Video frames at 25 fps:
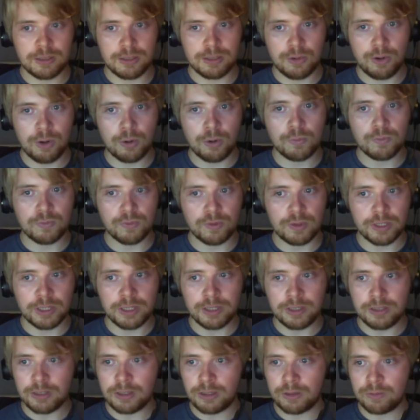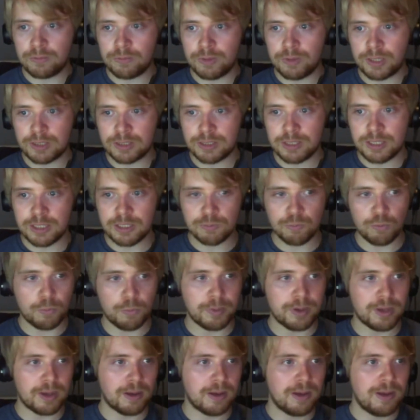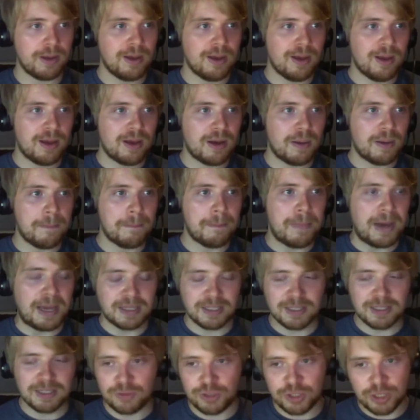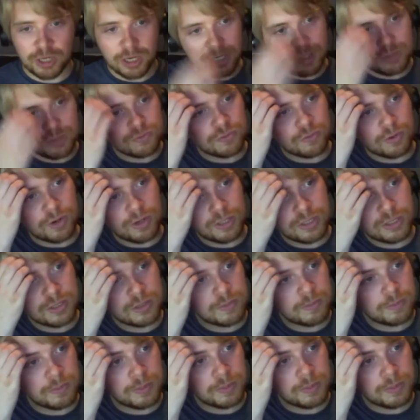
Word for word: So hopefully, you know, next season will be a, a massive change for us.